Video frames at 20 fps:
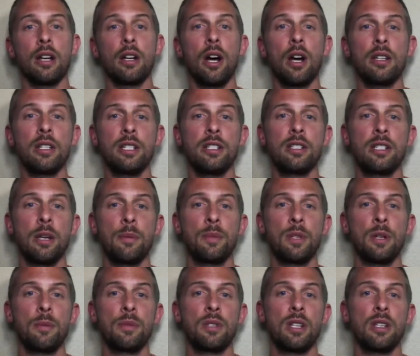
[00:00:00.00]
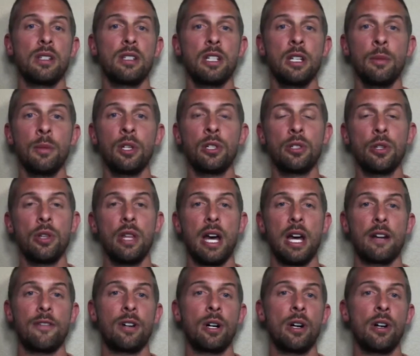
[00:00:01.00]
causing symptoms similar to
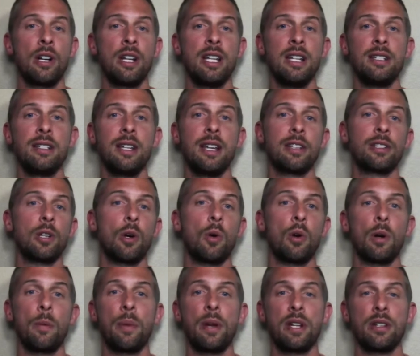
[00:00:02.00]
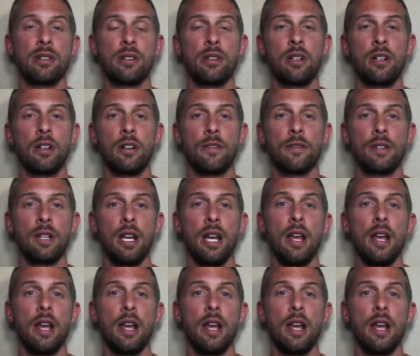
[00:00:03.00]
that of a herniated disc or a pinched nerve.